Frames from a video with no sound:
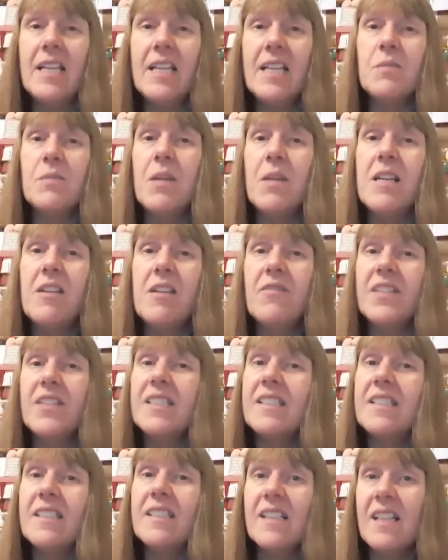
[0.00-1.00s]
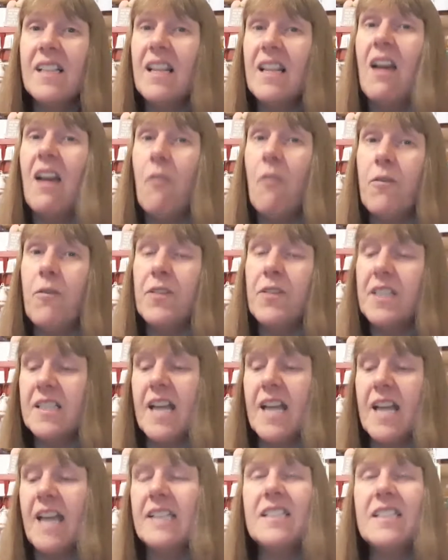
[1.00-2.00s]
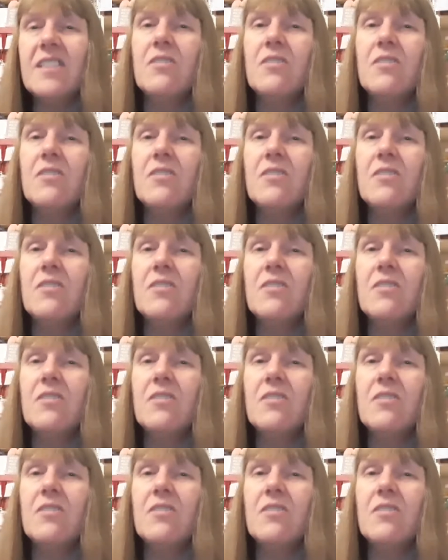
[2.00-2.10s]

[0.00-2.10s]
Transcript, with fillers: because many of us are offered sex.